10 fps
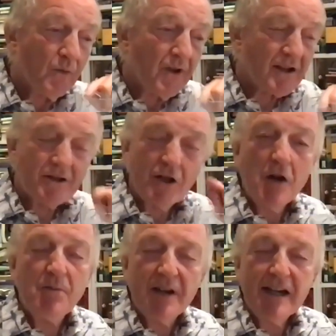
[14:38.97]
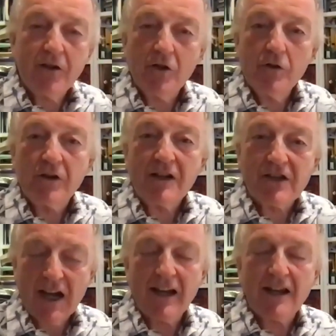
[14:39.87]
there's nobody who can
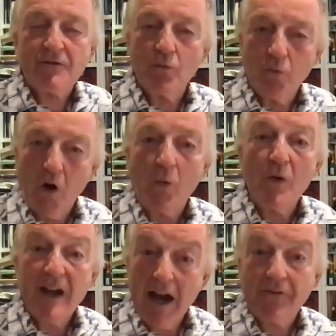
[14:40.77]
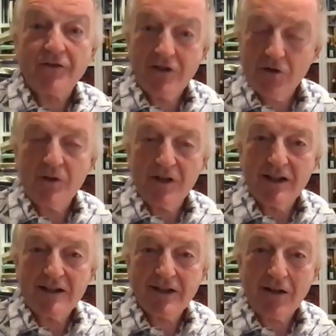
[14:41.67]
tell us what we have to do in
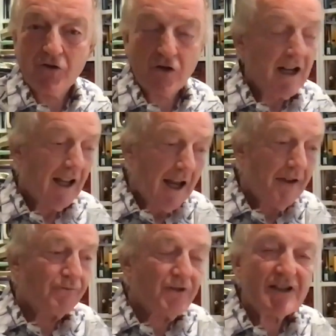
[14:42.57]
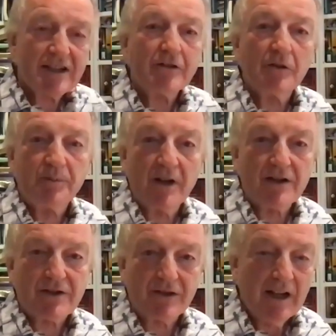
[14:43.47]
this country. Every single
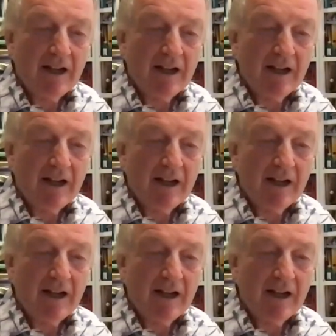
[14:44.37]
person,